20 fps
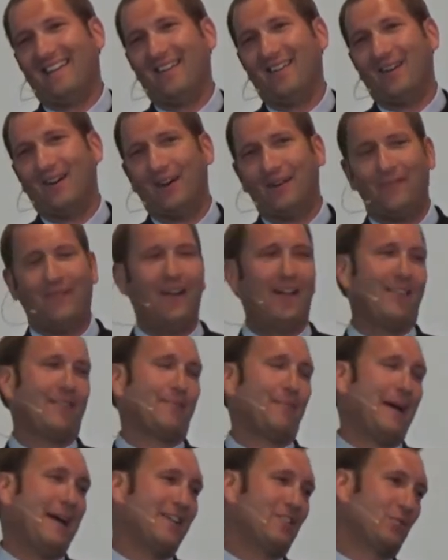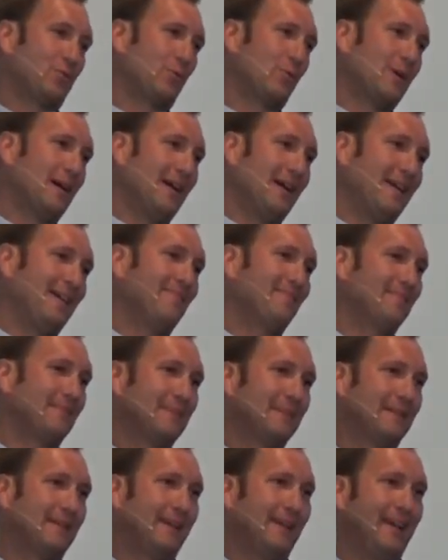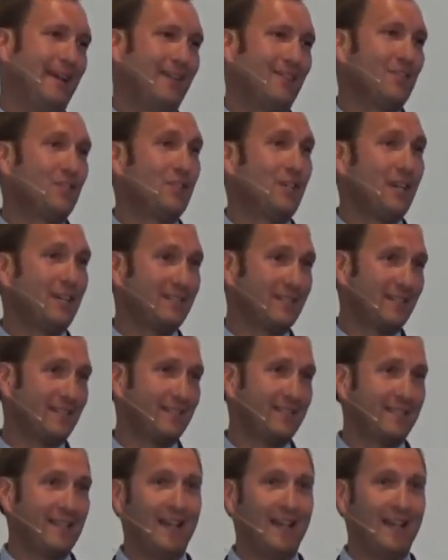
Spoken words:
Our father passed away, and Jesus,